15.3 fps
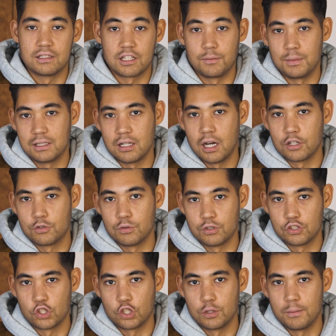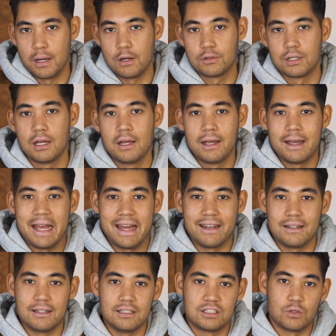It's gonna be tugged to a certain amount
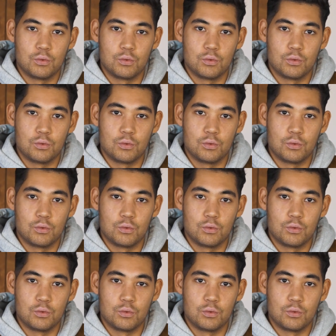and it needs